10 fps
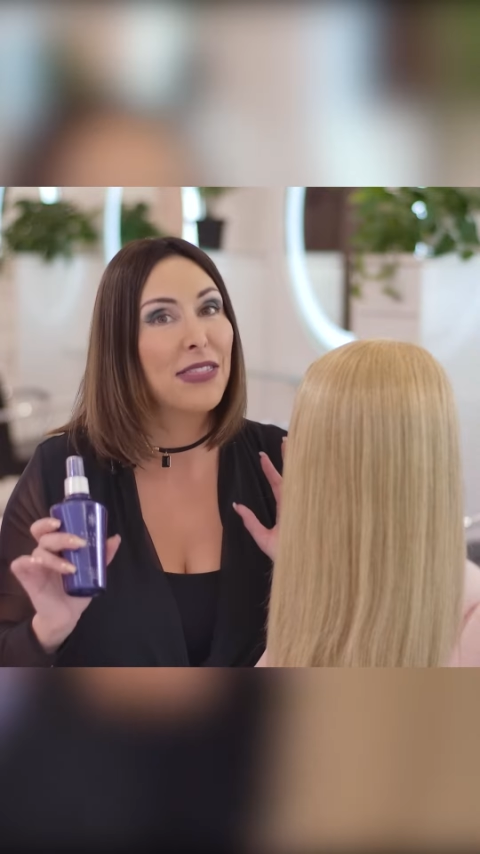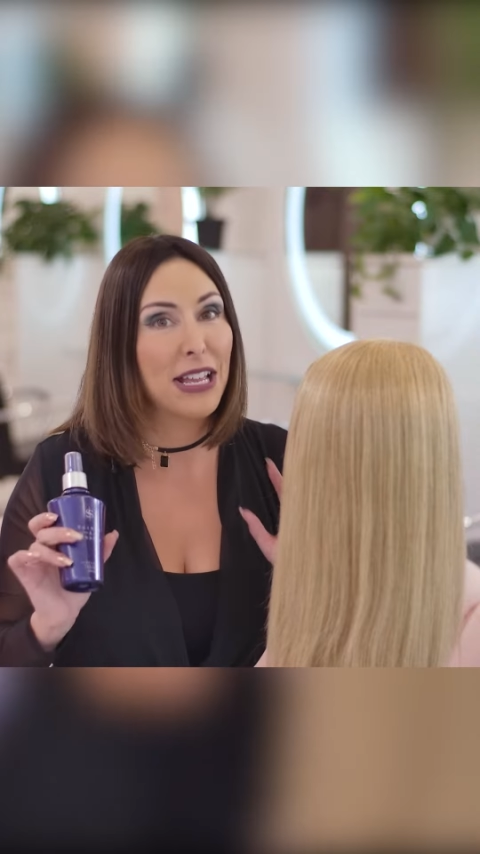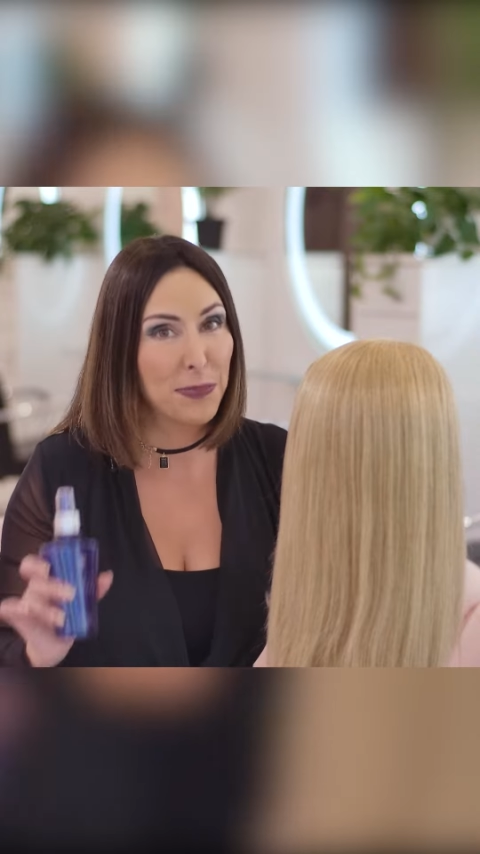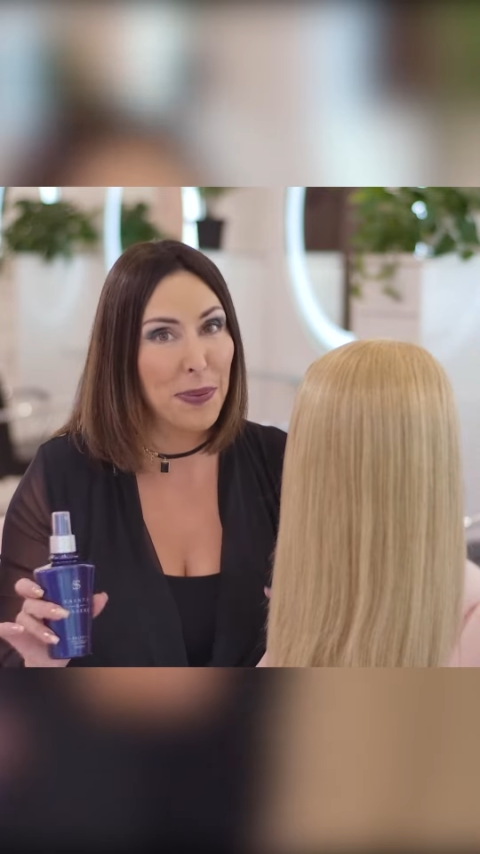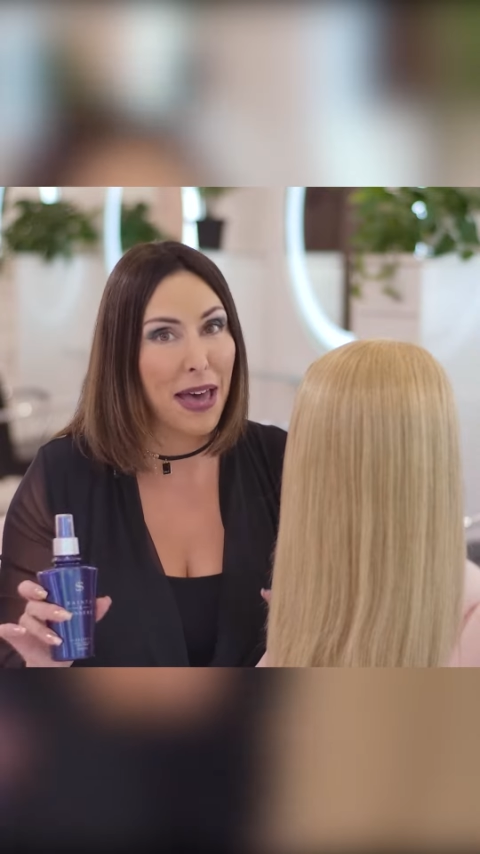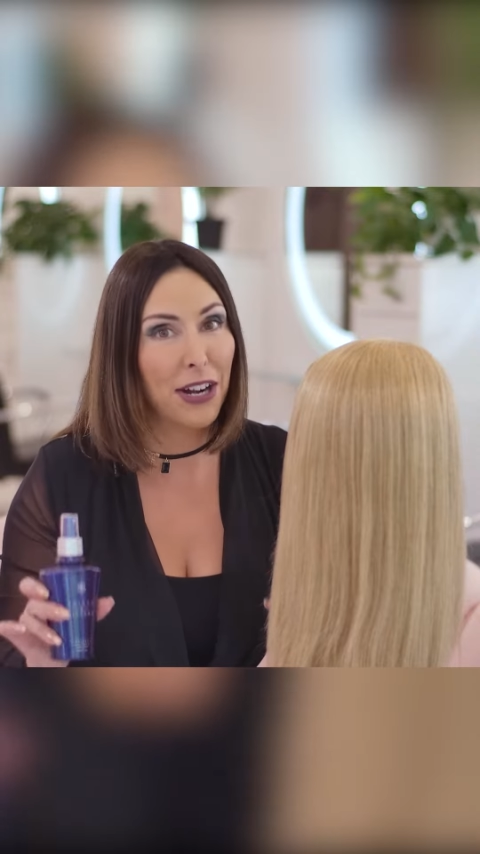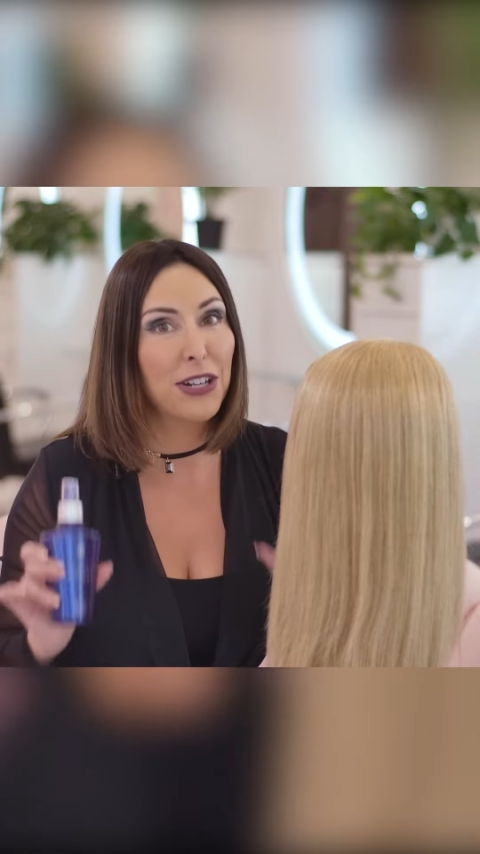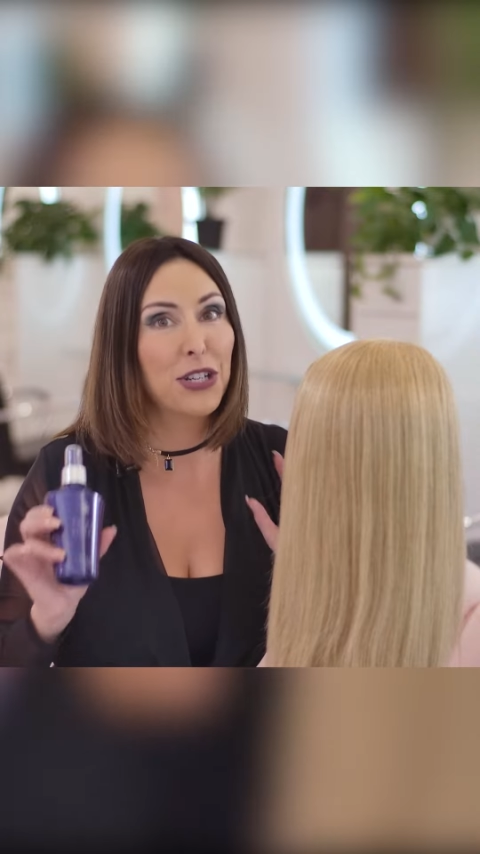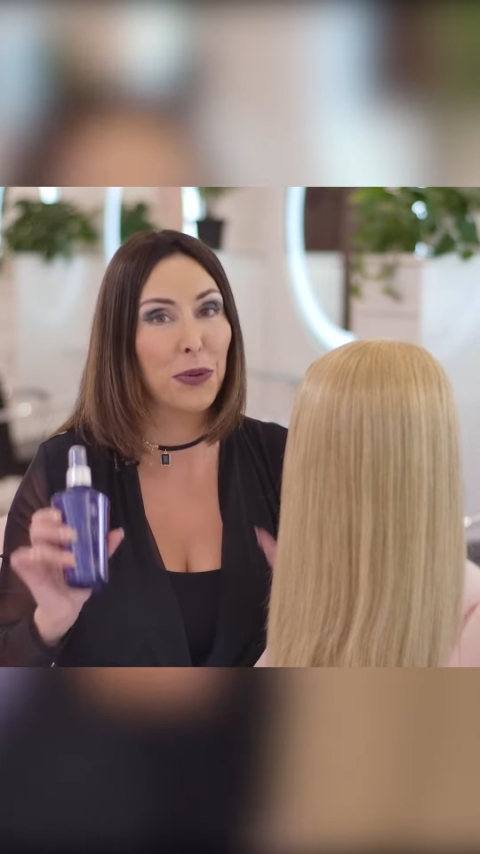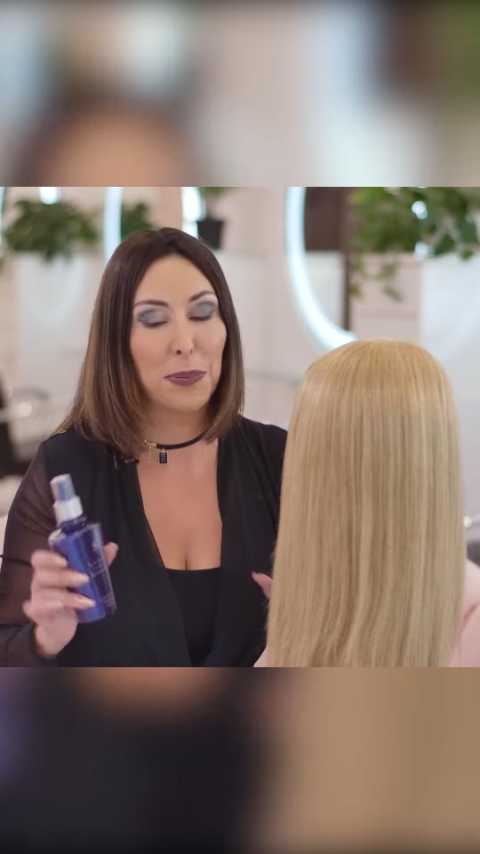that's
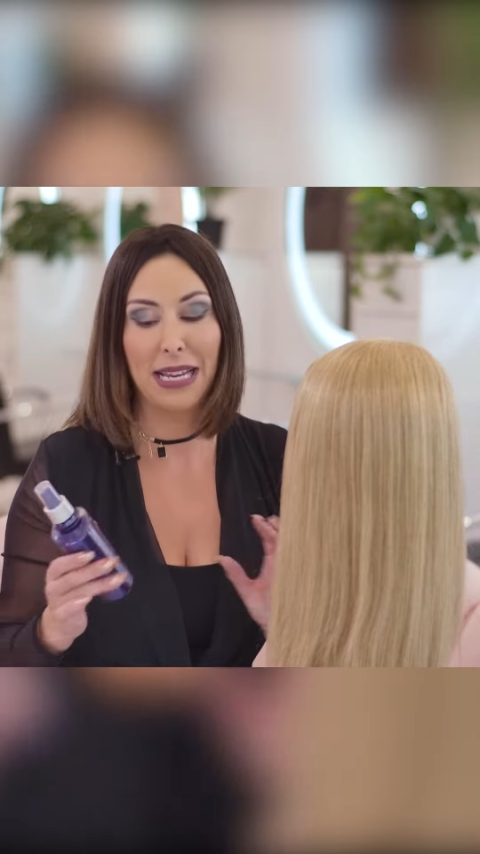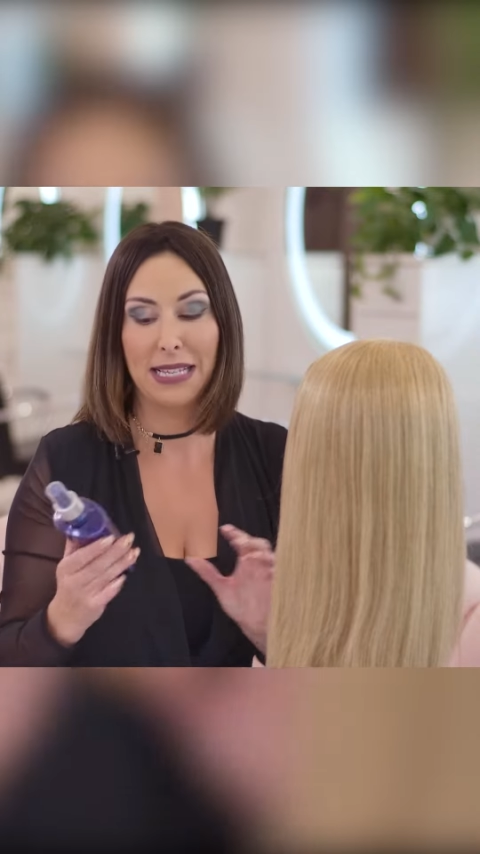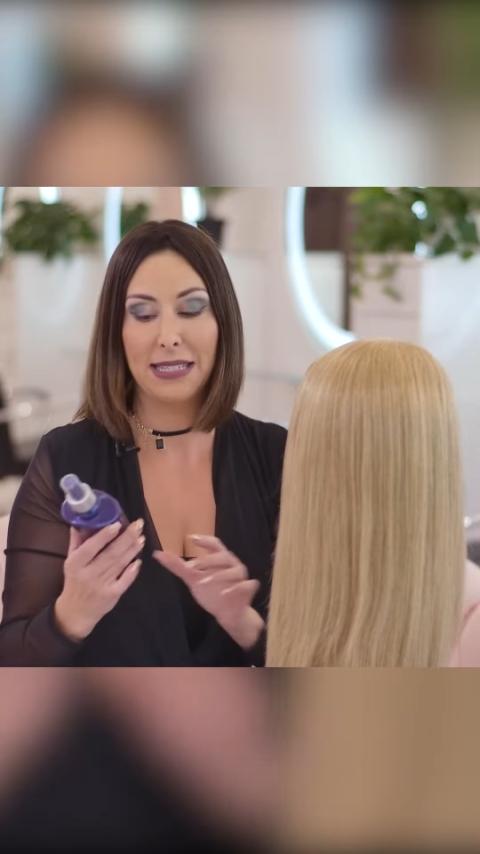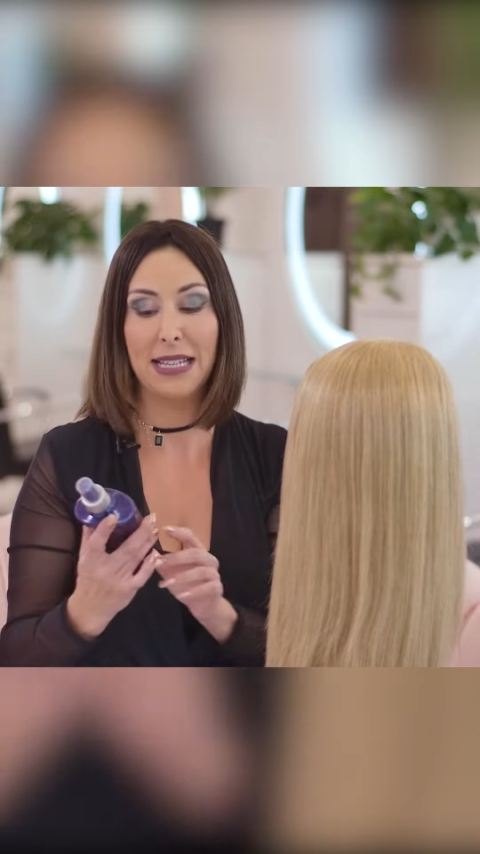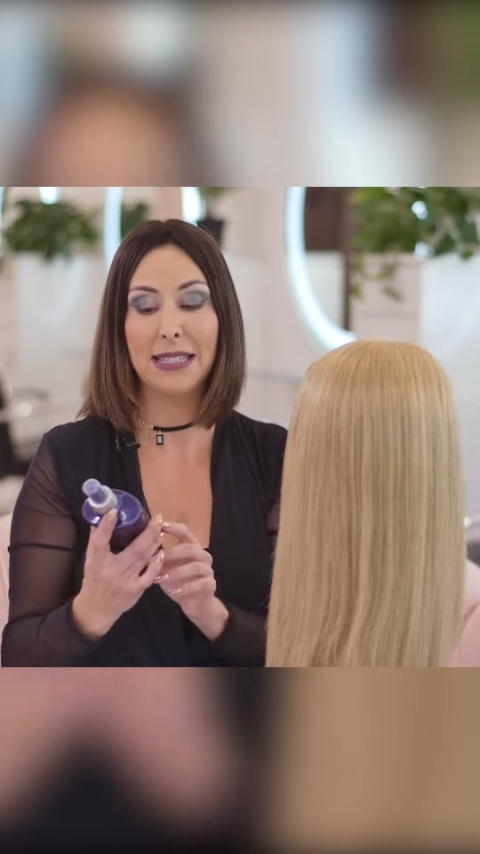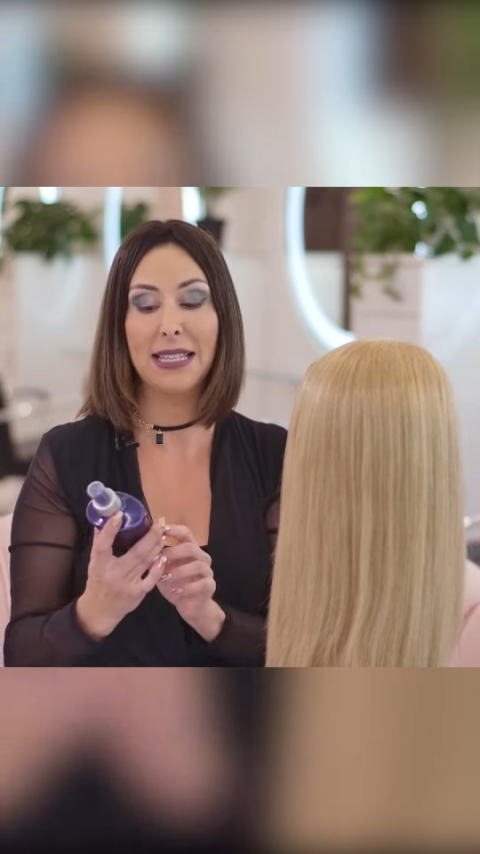better to replace this.